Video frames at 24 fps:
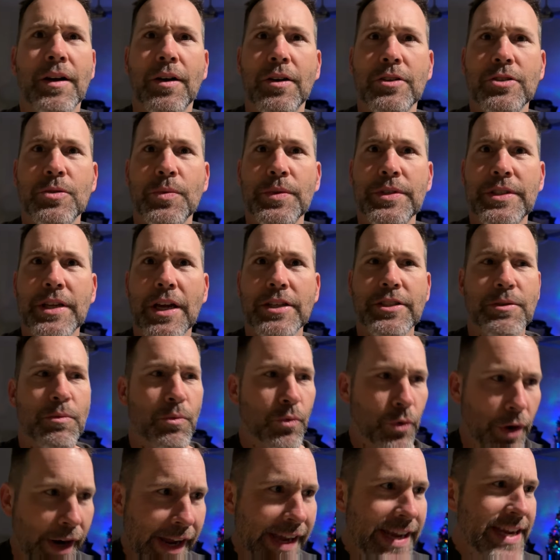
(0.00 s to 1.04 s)
So we just got some
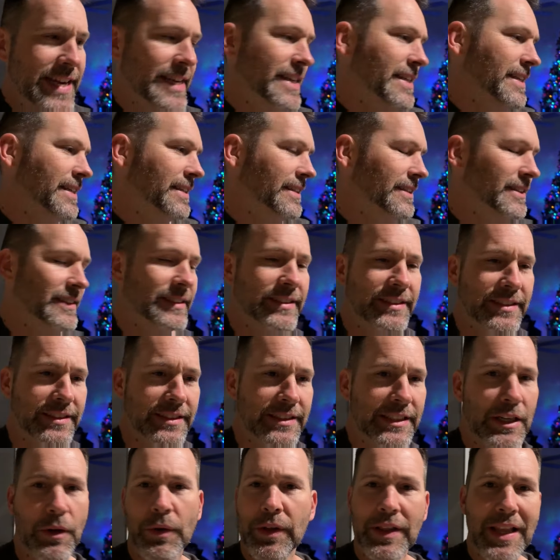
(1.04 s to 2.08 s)
rain.
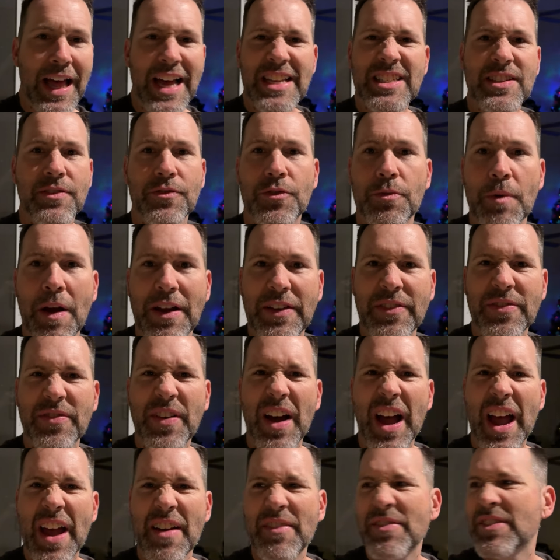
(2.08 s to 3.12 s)
It only lasted for like
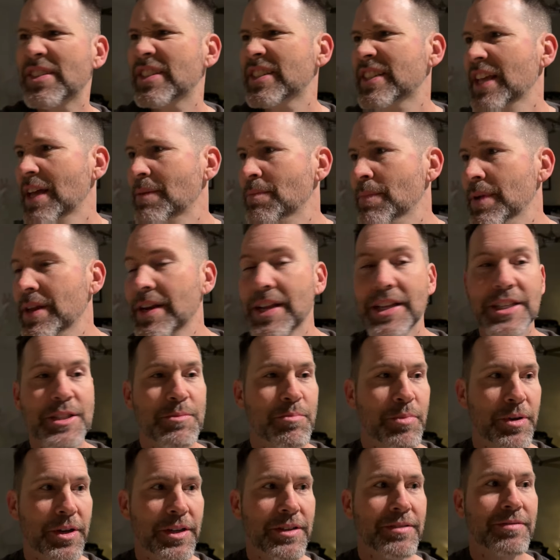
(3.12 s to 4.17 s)
five, ten minutes,
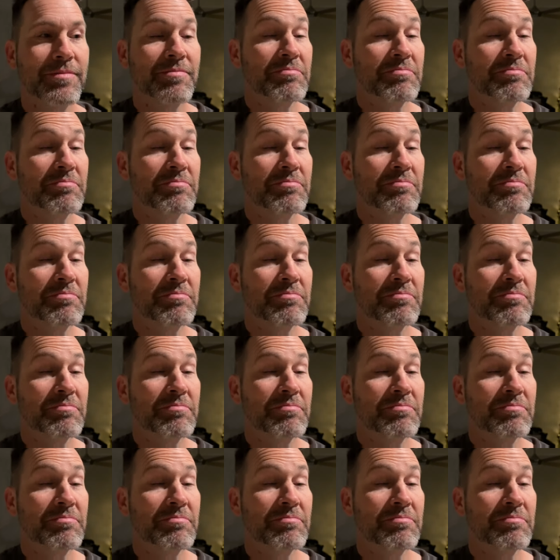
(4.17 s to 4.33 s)
but